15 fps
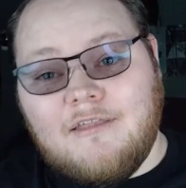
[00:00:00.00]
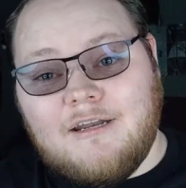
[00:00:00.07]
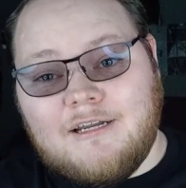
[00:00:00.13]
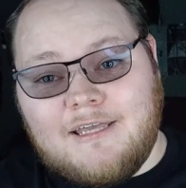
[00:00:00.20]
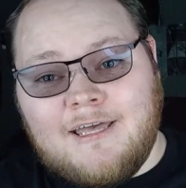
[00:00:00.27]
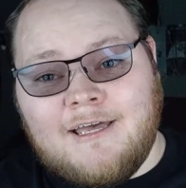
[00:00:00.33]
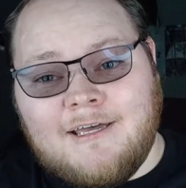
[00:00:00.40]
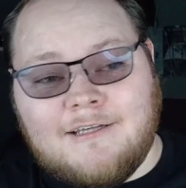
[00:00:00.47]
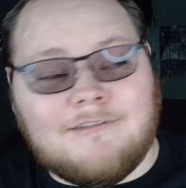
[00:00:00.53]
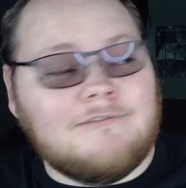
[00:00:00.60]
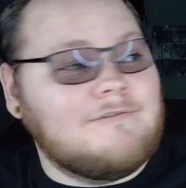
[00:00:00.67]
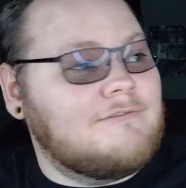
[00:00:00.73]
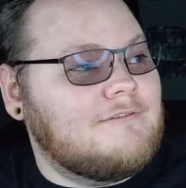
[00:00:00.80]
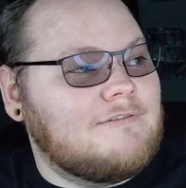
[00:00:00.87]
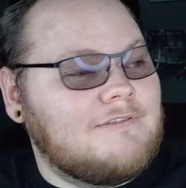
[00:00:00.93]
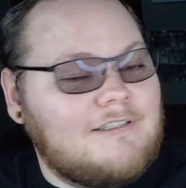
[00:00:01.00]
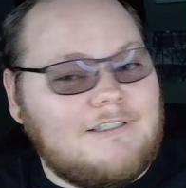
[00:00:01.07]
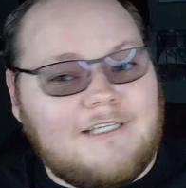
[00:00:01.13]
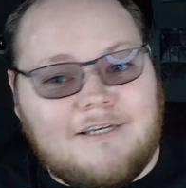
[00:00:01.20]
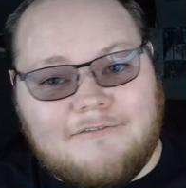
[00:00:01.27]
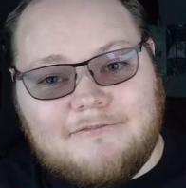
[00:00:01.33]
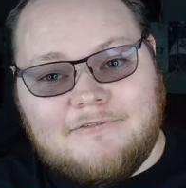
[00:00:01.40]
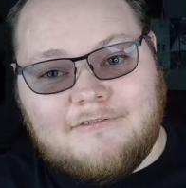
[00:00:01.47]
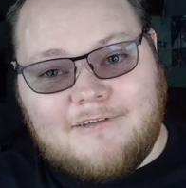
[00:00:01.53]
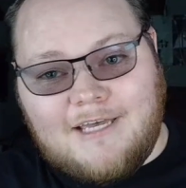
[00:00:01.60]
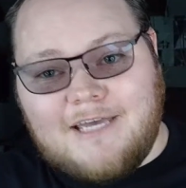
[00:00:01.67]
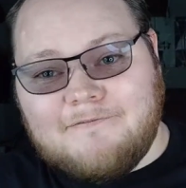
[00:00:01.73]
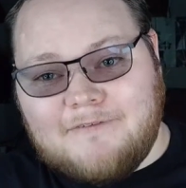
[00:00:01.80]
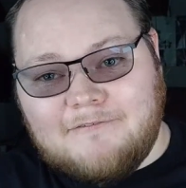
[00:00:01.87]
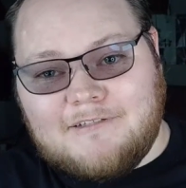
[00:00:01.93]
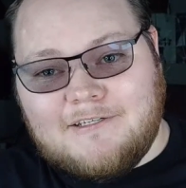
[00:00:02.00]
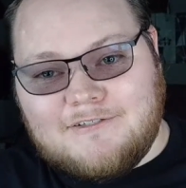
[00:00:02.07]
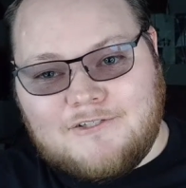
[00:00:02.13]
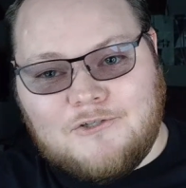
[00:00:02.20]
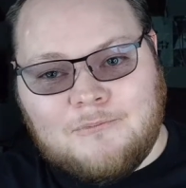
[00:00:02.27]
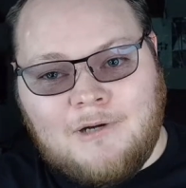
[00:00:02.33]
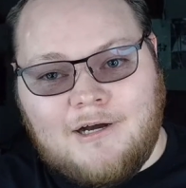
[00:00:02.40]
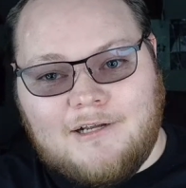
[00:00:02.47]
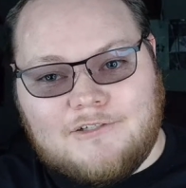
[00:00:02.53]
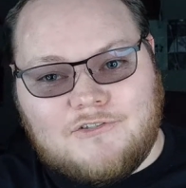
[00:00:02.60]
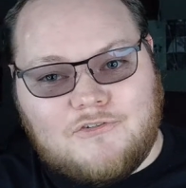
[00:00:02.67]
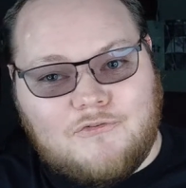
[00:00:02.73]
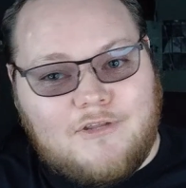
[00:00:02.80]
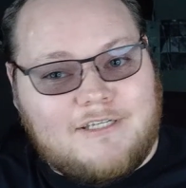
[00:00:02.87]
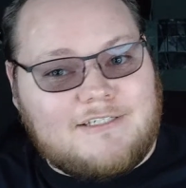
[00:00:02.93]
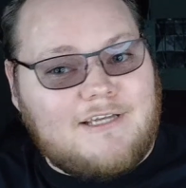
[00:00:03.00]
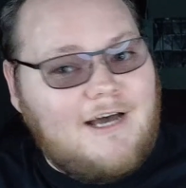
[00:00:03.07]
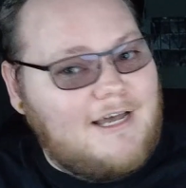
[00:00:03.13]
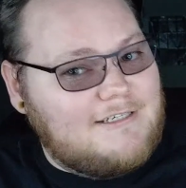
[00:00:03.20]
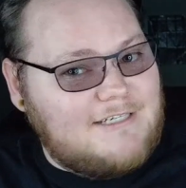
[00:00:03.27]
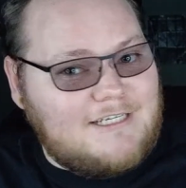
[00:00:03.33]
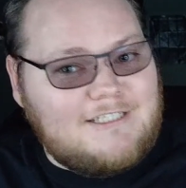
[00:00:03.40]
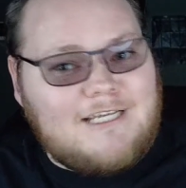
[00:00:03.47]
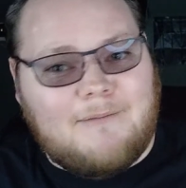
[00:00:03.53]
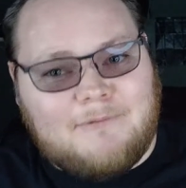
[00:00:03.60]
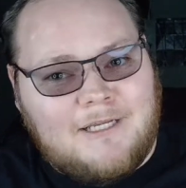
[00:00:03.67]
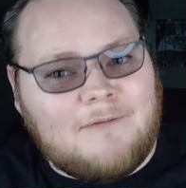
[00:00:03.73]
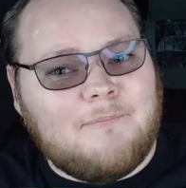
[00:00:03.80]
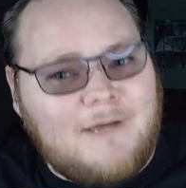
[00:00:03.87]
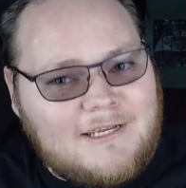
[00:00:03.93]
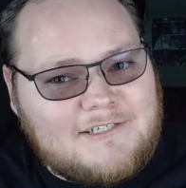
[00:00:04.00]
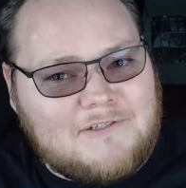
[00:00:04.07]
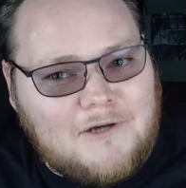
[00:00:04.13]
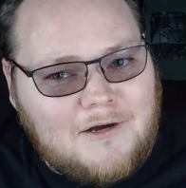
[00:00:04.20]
Then again, if $850 is too much, this guy's accepting best